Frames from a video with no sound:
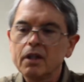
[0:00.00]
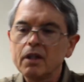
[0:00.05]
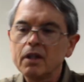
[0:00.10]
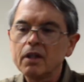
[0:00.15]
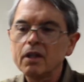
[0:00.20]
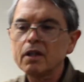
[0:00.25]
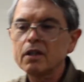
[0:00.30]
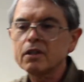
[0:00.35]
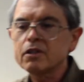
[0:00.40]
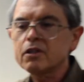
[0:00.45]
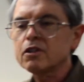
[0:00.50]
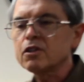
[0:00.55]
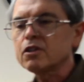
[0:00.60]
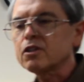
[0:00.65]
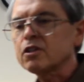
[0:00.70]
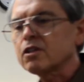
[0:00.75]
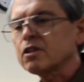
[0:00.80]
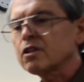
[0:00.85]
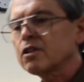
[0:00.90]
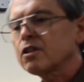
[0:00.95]
you know, let's
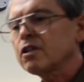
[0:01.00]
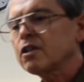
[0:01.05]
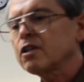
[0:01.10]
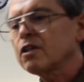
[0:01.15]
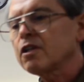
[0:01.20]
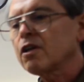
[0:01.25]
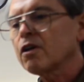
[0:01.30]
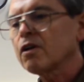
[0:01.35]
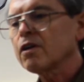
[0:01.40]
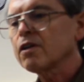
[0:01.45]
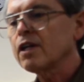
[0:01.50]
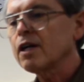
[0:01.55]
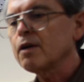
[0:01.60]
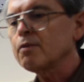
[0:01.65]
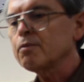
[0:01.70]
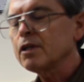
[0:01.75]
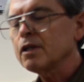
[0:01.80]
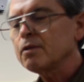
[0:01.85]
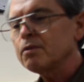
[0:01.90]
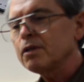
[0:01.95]
just turn that
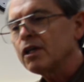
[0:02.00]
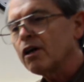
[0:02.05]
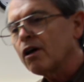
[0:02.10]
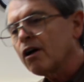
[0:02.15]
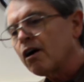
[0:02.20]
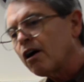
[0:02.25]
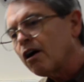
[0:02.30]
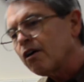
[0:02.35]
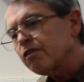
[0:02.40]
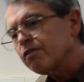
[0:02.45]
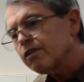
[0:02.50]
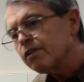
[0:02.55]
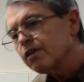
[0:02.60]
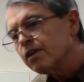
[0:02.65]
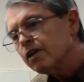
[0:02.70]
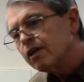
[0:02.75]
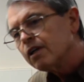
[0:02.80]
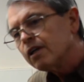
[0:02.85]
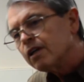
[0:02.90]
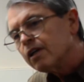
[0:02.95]
baby off,
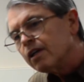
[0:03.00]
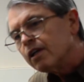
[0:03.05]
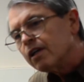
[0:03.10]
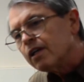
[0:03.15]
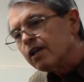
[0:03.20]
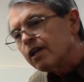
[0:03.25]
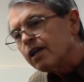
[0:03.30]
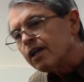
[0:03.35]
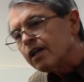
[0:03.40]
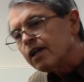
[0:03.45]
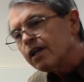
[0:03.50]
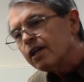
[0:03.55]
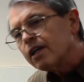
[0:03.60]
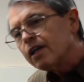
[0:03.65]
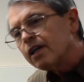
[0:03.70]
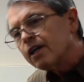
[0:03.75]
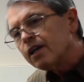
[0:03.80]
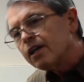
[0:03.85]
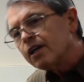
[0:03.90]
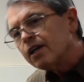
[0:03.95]

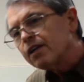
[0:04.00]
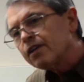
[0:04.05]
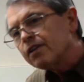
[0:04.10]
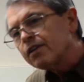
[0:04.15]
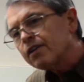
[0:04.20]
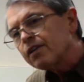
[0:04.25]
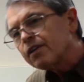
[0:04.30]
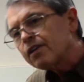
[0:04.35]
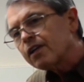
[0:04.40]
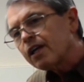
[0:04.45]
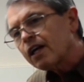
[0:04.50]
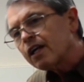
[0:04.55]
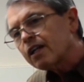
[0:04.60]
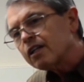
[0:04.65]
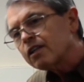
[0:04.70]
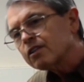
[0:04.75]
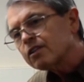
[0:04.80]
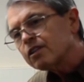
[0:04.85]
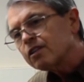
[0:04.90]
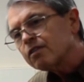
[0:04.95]
and that
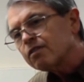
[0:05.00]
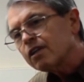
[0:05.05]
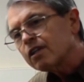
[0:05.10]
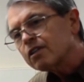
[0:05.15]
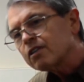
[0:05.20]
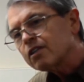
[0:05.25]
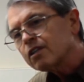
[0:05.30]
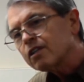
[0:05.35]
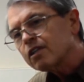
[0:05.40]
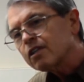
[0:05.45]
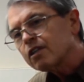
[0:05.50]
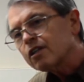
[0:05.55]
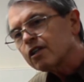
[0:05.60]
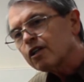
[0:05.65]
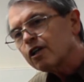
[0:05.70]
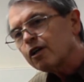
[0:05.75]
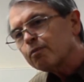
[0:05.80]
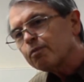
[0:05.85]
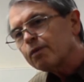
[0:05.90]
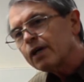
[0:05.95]
is eventually going to
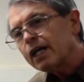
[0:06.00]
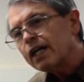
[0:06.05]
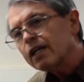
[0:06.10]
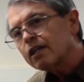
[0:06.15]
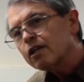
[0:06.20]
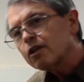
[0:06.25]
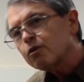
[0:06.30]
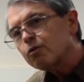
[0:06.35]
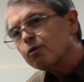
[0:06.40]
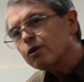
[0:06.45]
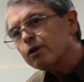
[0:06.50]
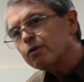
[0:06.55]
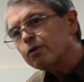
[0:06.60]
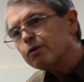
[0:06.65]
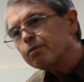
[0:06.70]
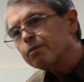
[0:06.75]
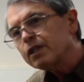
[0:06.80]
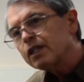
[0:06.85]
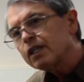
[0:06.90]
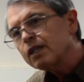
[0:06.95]
come back and we will
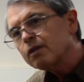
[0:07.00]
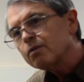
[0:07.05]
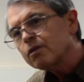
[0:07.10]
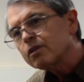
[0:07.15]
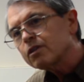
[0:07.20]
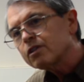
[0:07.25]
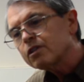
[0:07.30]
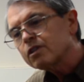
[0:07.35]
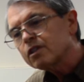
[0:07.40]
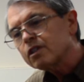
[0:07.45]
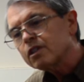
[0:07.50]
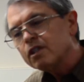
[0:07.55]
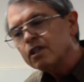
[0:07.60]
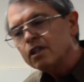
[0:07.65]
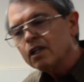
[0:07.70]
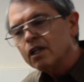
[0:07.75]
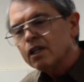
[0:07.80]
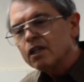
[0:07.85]
be able to see